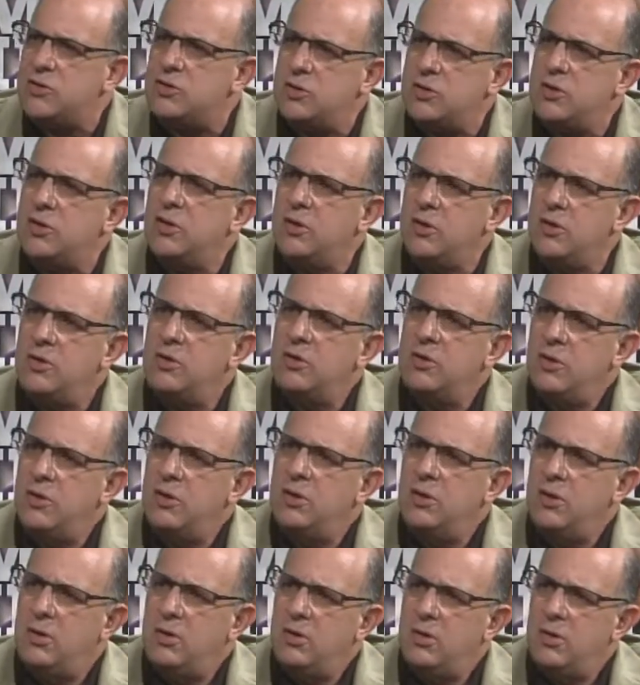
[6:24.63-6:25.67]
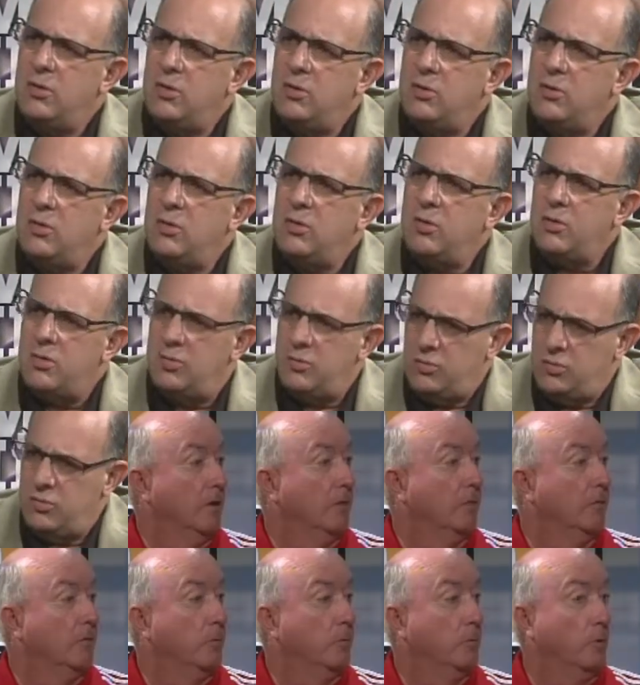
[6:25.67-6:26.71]
Yeah, absolutely. Peter Gerrard on
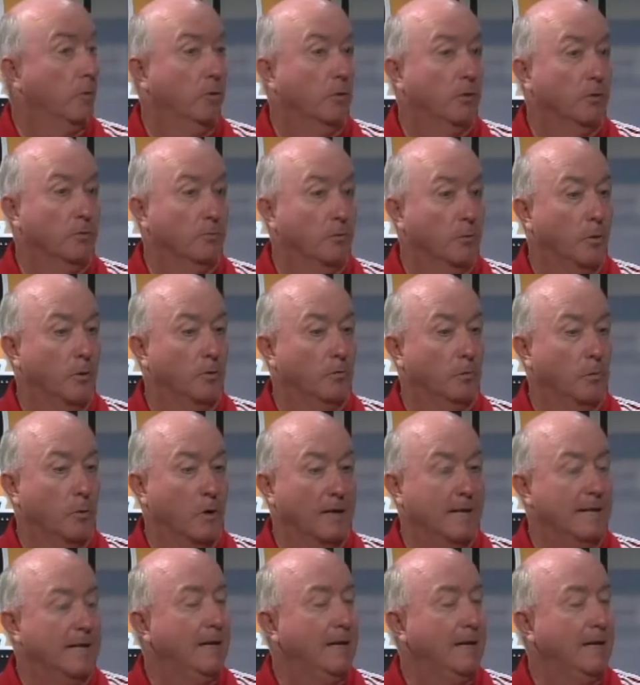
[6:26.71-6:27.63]
Liverpool is, is one.